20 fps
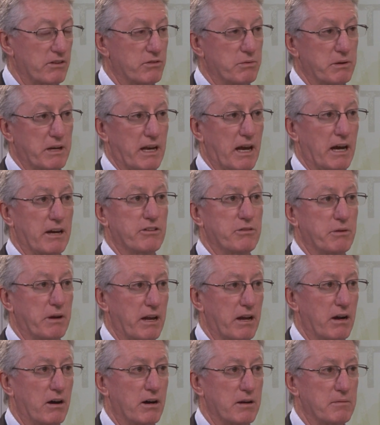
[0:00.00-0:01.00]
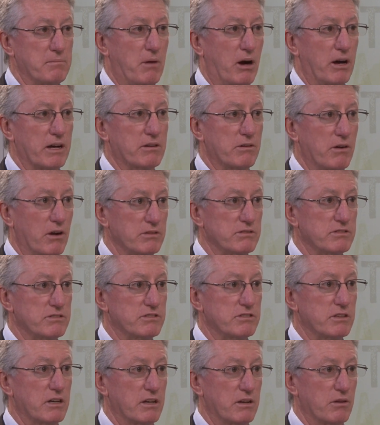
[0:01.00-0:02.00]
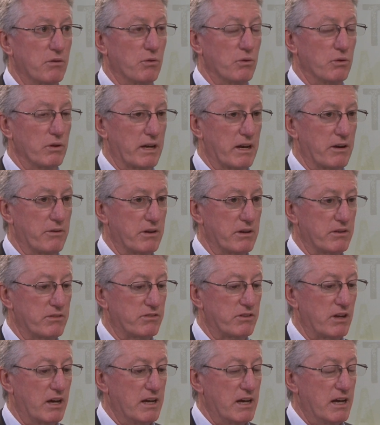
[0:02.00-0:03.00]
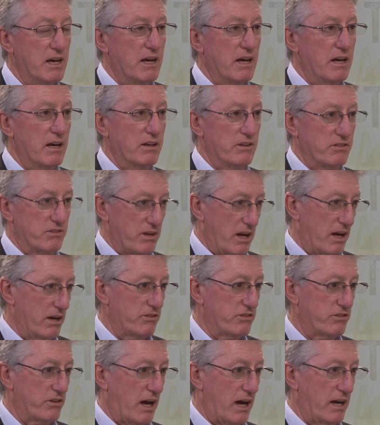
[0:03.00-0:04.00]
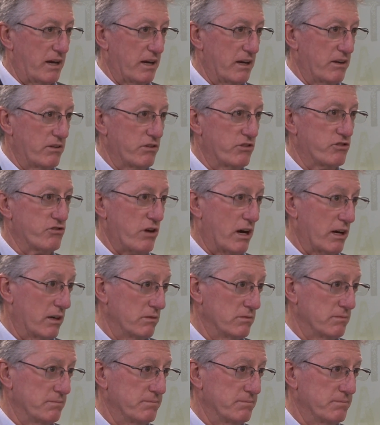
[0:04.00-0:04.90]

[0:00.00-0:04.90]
28, 29 microns in all areas is now starting to struggle.